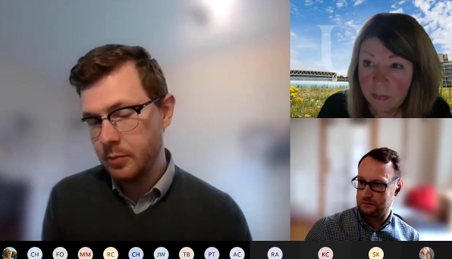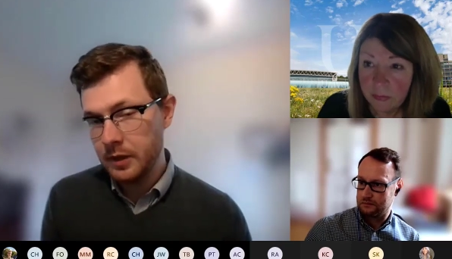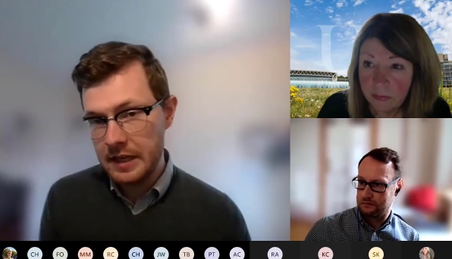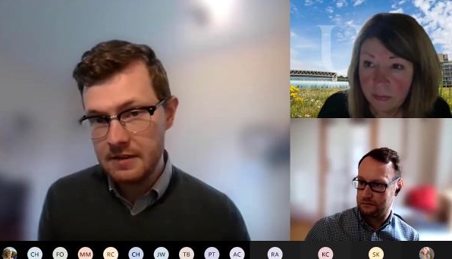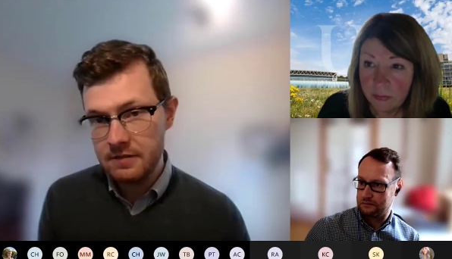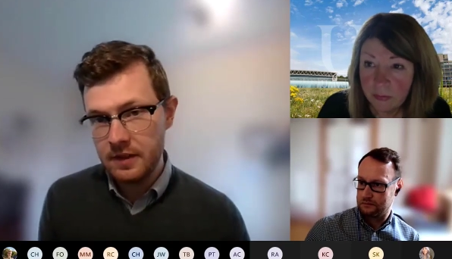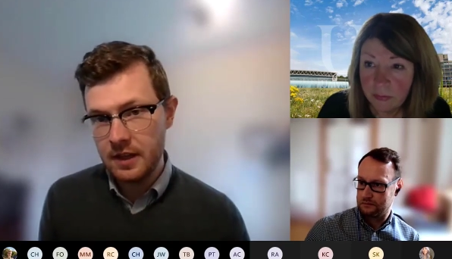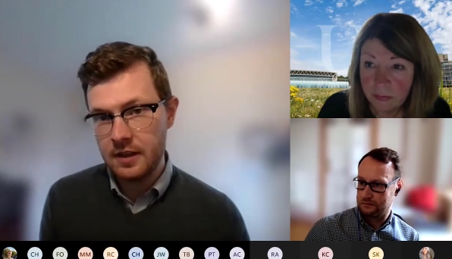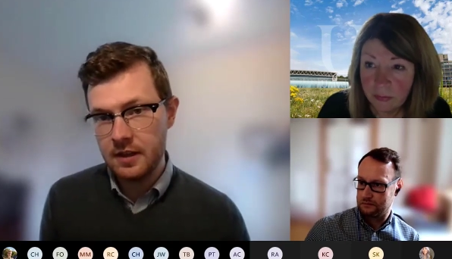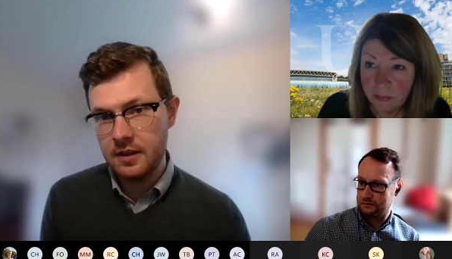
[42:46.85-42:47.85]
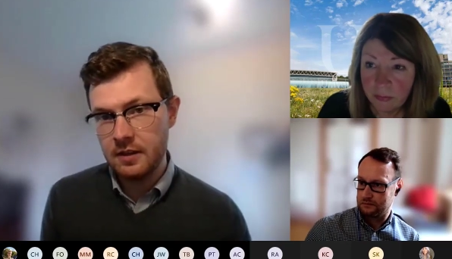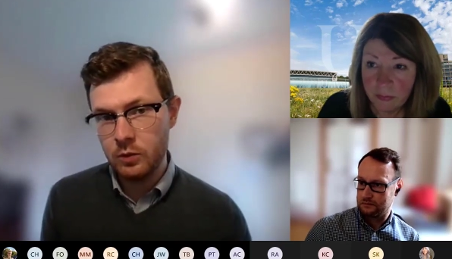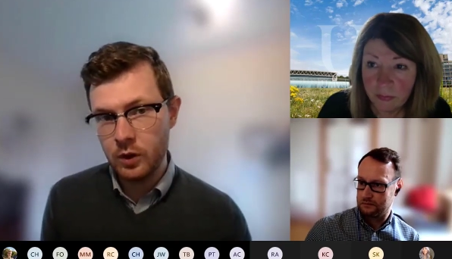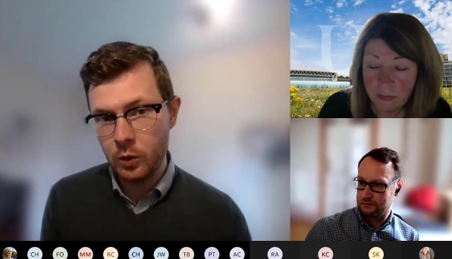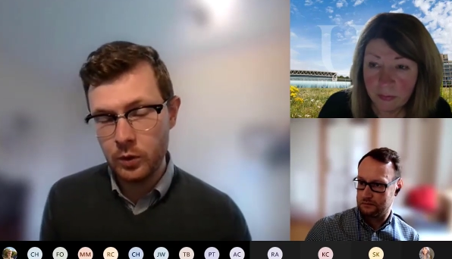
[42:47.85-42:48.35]
Speaker 1: I believe that
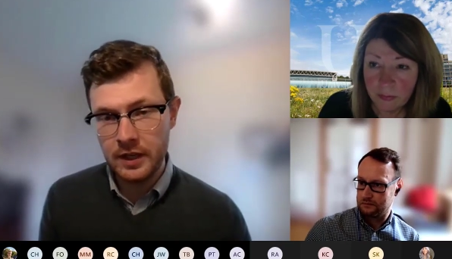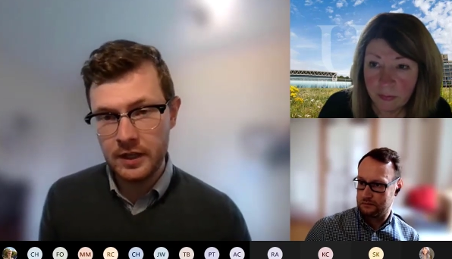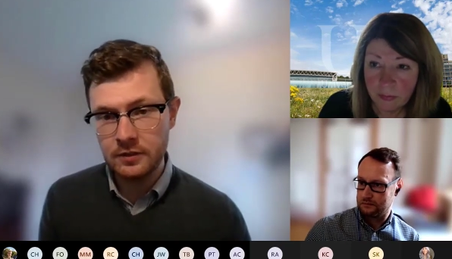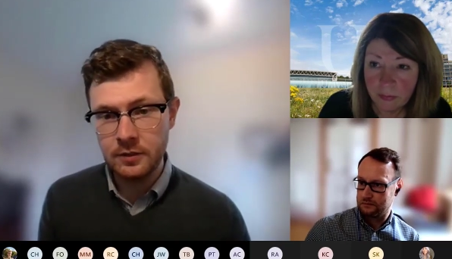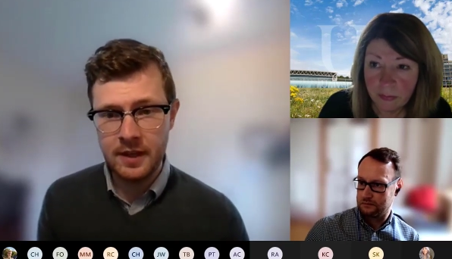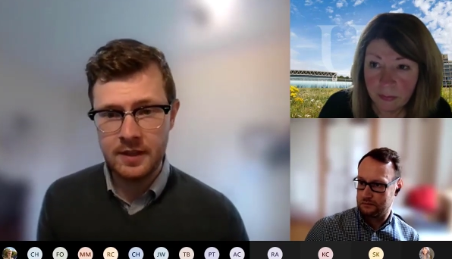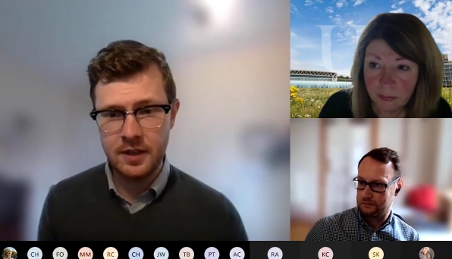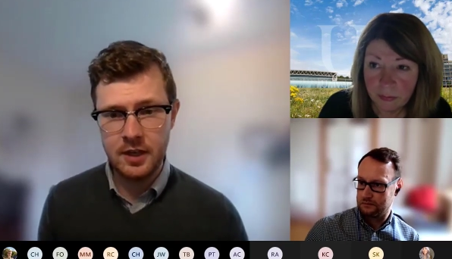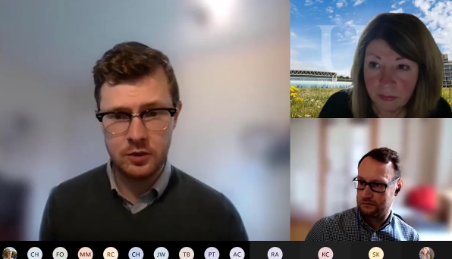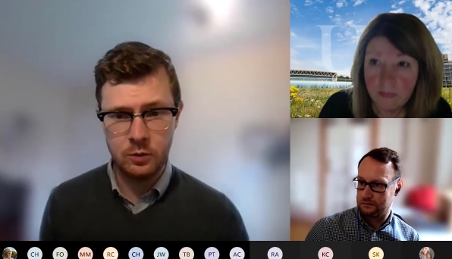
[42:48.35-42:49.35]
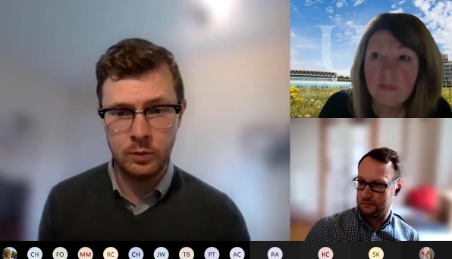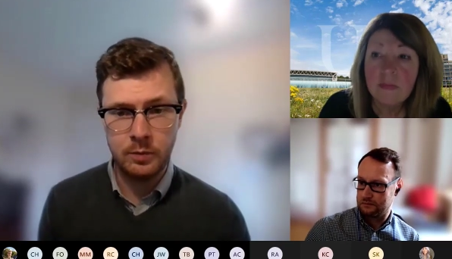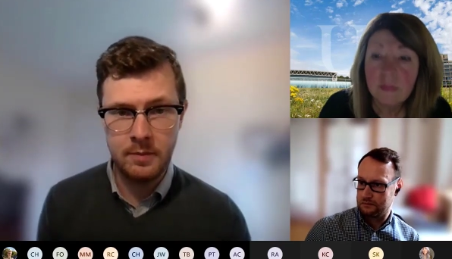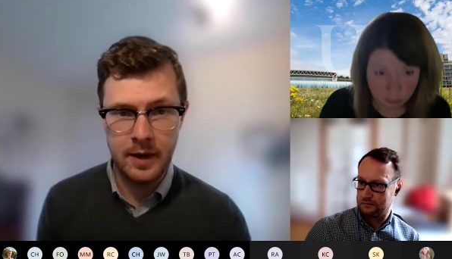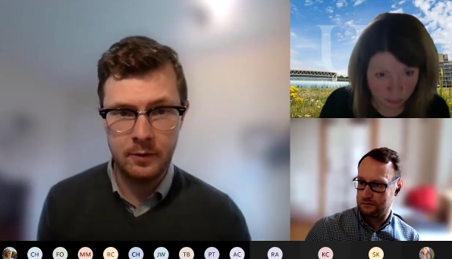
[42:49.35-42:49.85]
recordings from that session
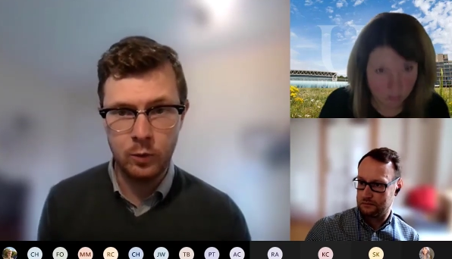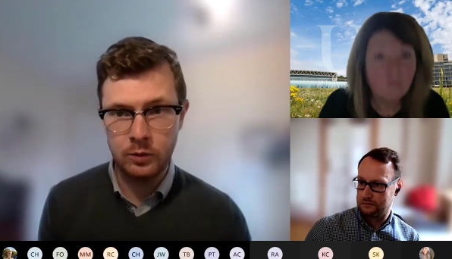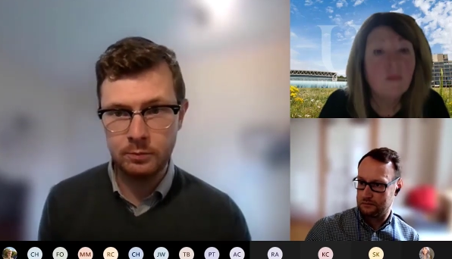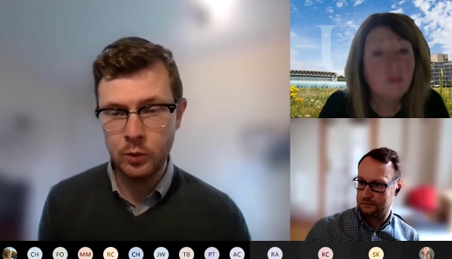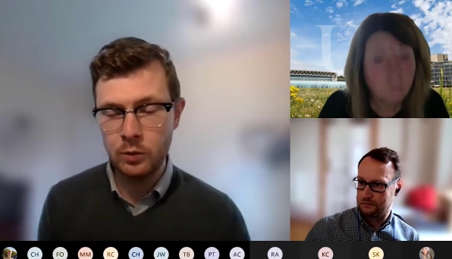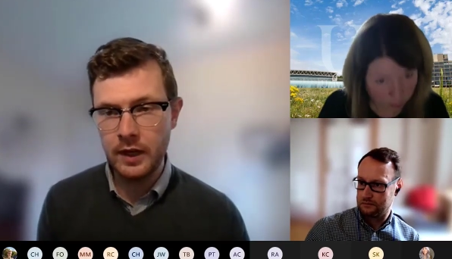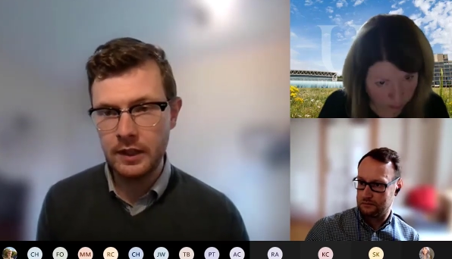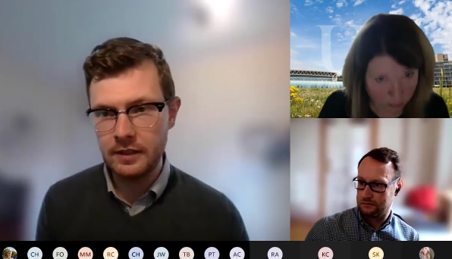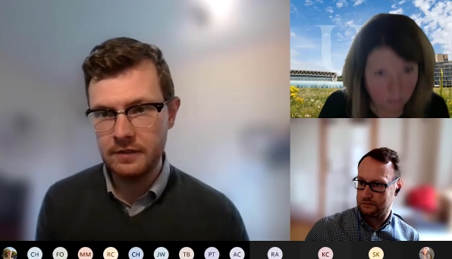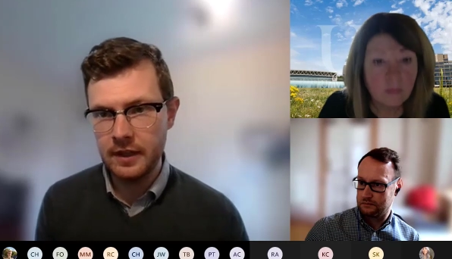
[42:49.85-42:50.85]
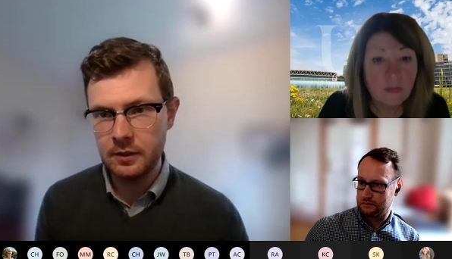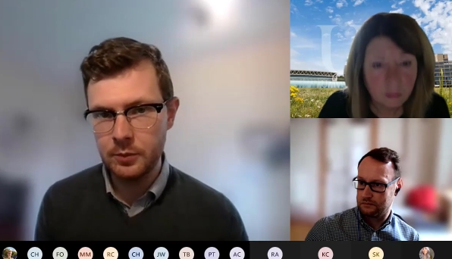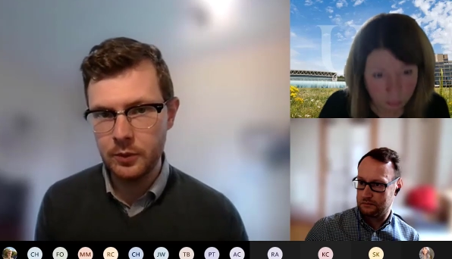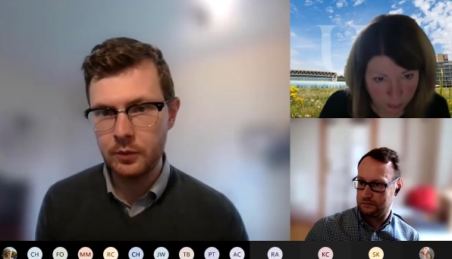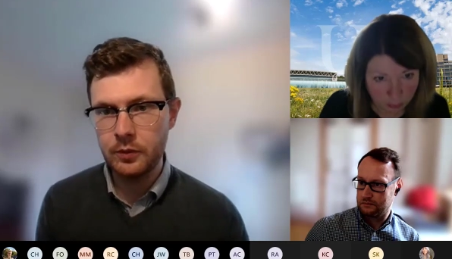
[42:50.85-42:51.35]
will be made more, more widely
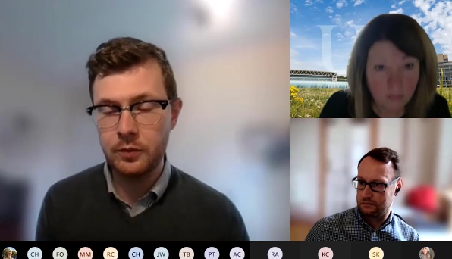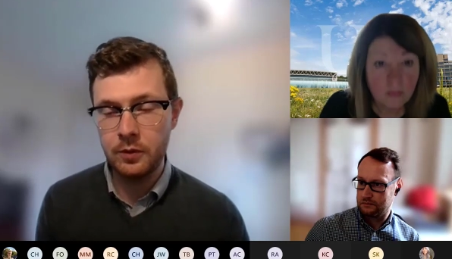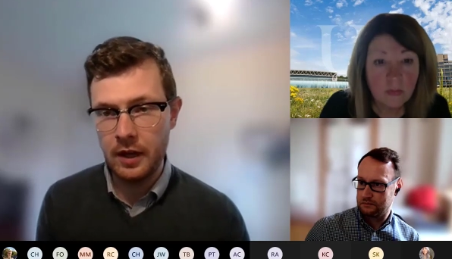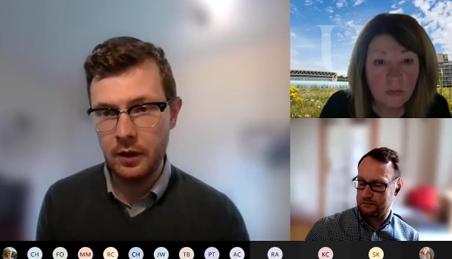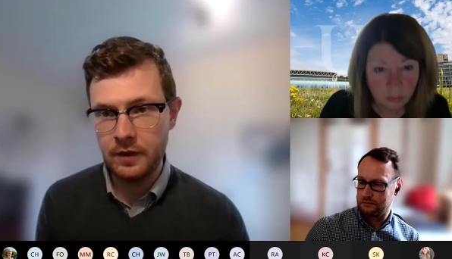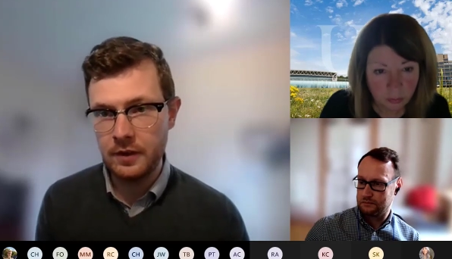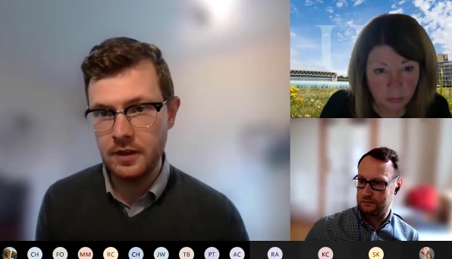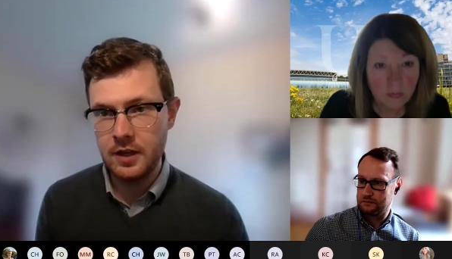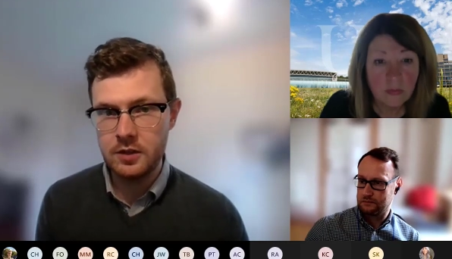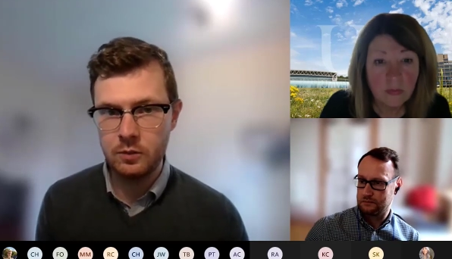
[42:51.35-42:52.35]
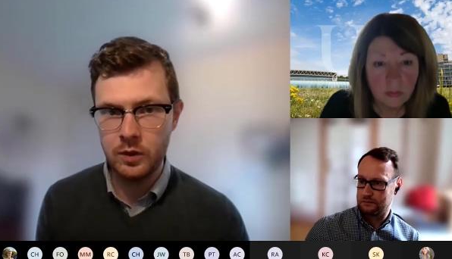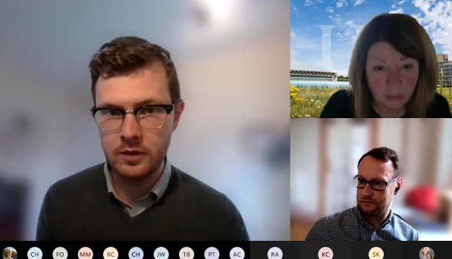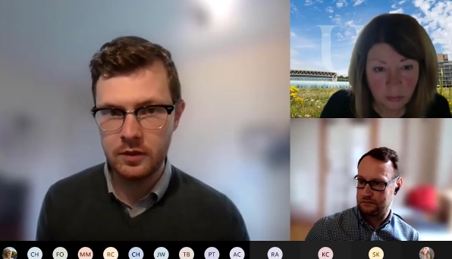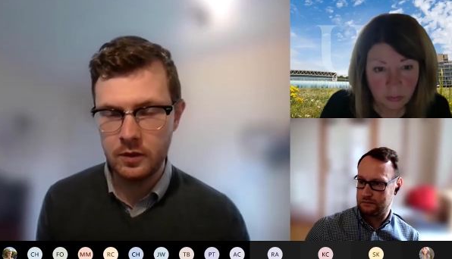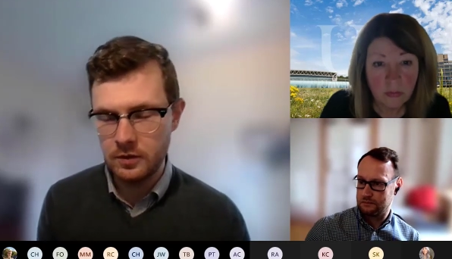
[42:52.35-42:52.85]
available through the Health Foundation
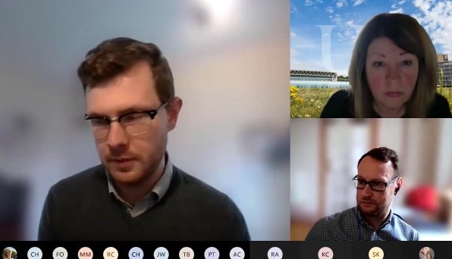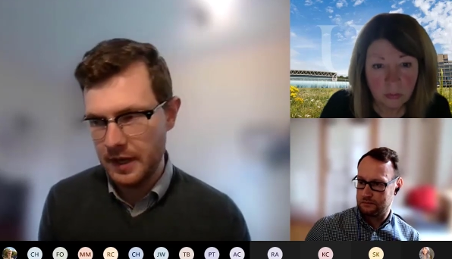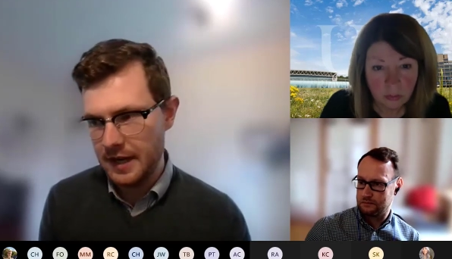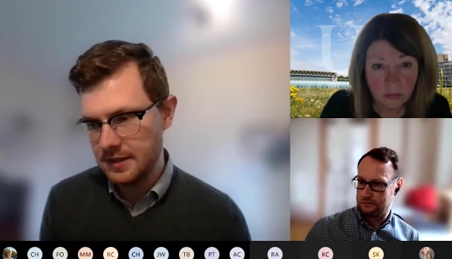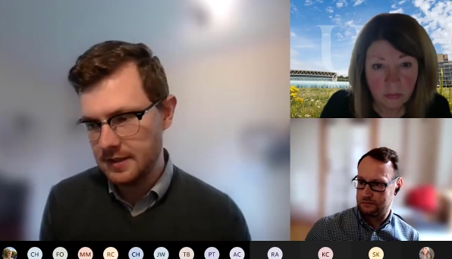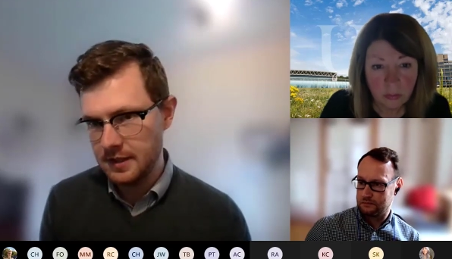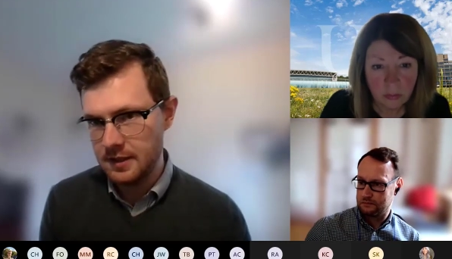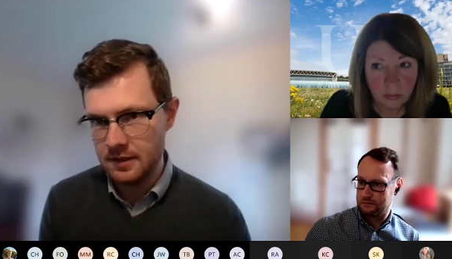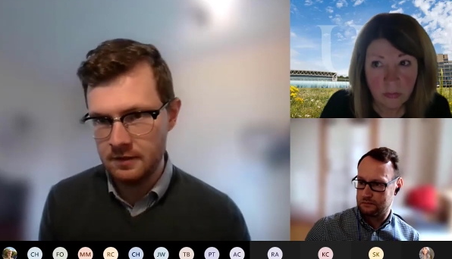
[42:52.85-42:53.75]
once those have been edited.